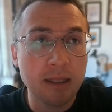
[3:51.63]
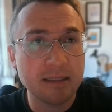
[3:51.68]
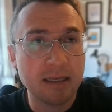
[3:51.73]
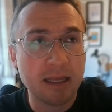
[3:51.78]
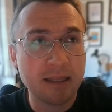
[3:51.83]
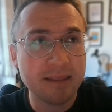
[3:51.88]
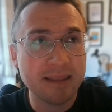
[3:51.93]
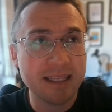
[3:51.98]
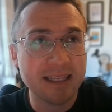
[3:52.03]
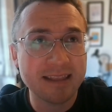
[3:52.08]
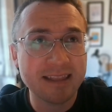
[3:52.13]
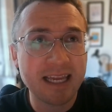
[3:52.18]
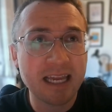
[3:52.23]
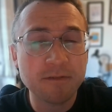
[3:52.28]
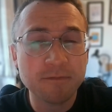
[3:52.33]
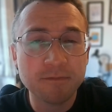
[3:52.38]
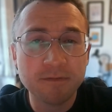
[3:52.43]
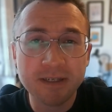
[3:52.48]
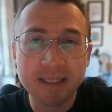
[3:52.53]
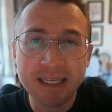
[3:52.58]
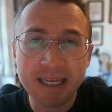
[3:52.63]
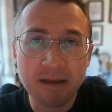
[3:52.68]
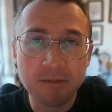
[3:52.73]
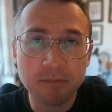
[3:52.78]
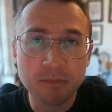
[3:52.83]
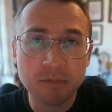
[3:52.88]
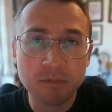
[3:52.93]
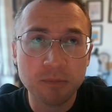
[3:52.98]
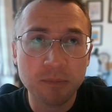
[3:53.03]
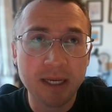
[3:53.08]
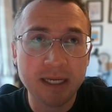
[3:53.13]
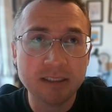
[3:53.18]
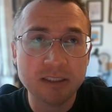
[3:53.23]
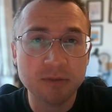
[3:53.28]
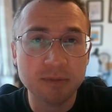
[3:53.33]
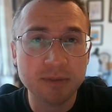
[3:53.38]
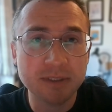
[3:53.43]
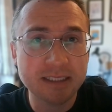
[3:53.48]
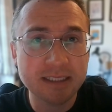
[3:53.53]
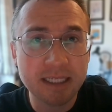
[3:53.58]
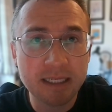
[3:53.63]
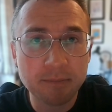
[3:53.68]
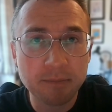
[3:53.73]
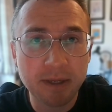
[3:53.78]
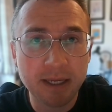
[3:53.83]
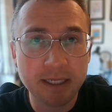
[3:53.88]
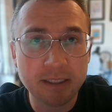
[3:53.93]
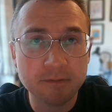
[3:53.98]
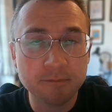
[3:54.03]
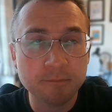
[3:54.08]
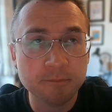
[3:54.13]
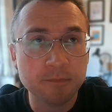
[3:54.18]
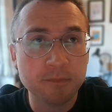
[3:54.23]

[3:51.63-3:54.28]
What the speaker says: I think thankfully him compared to his teammate,